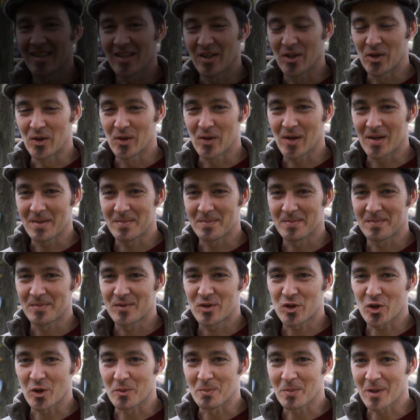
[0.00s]
Hello, I'm
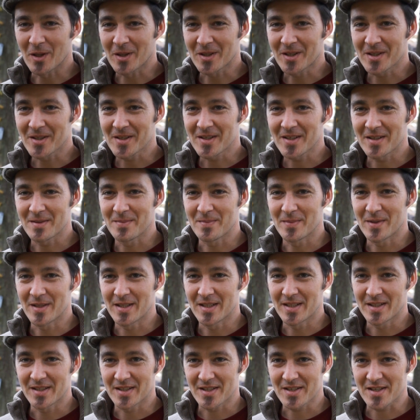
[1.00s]
John Plunkett. I'm
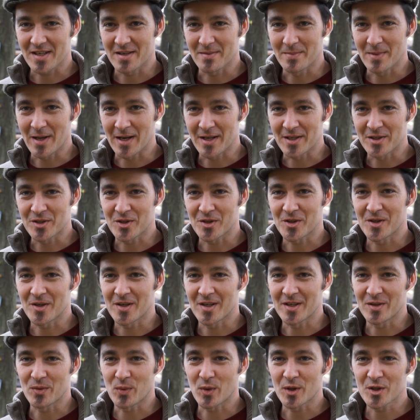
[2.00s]
the estate manager
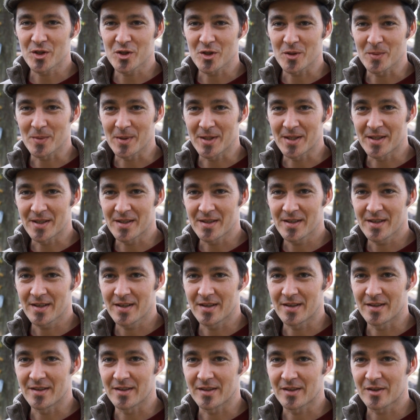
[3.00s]
and workshop leader
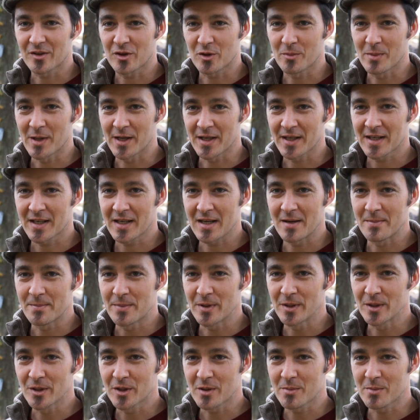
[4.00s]
here at Corbenic Camphill